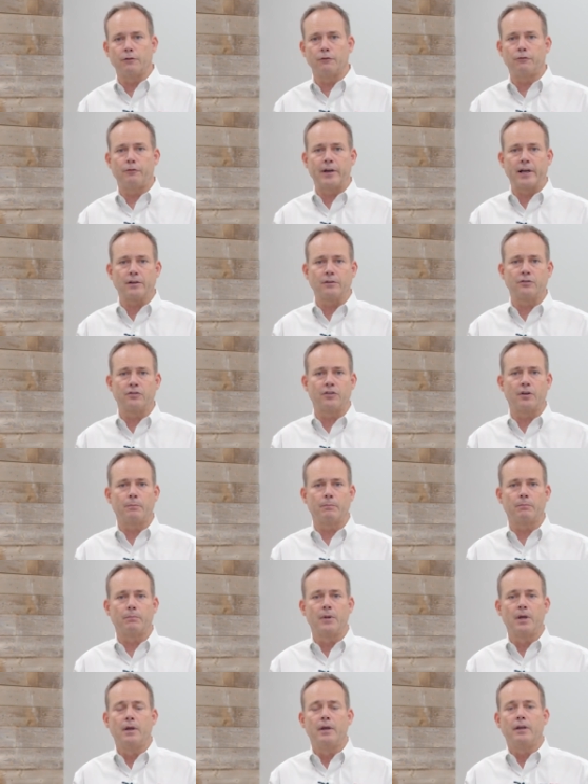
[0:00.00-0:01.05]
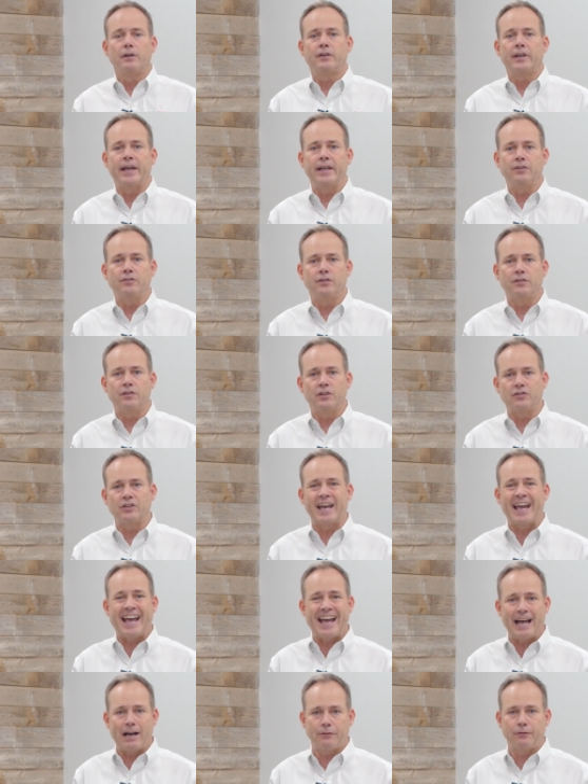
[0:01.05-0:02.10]
In fact, in some cases, it's
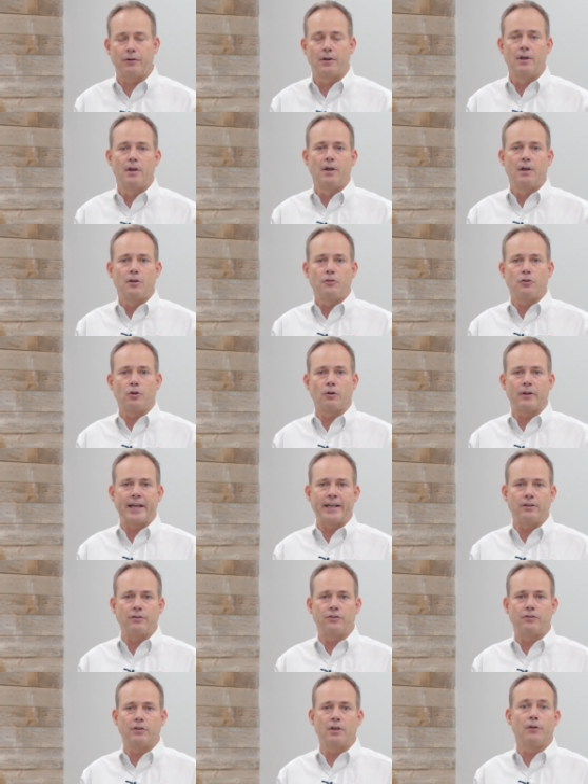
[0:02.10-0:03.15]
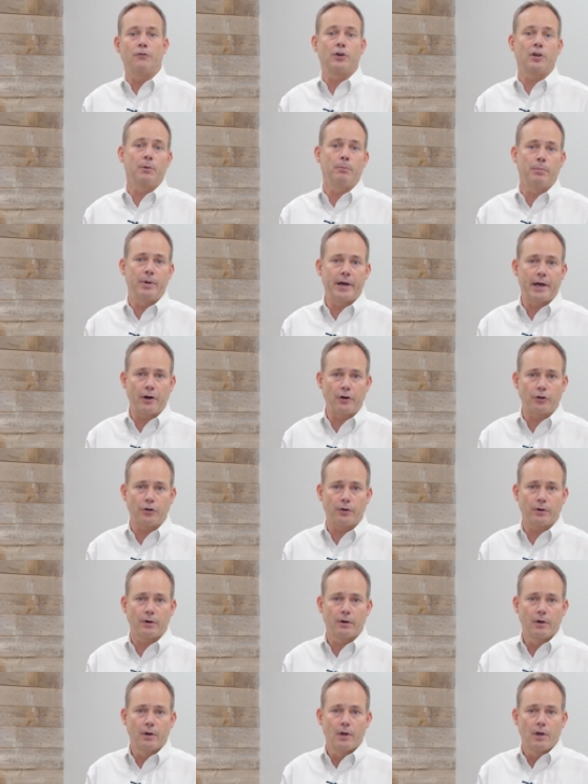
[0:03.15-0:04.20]
half the latency of a
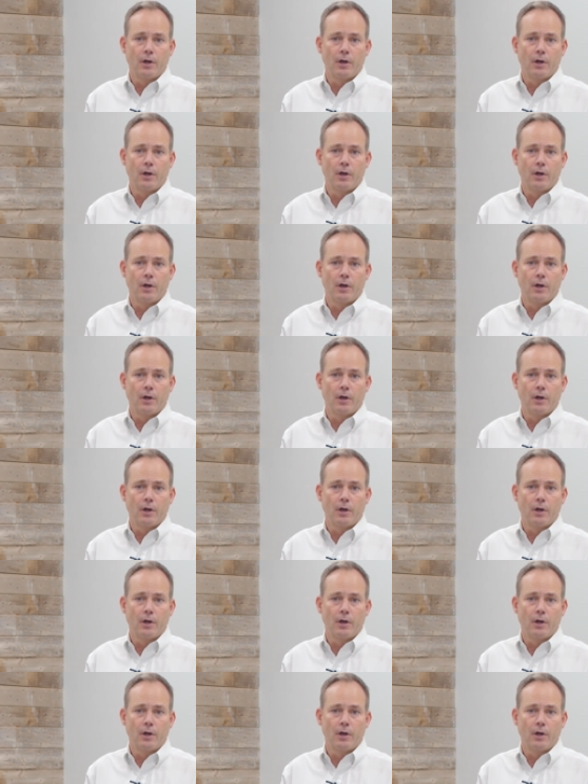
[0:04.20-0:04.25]
competitor.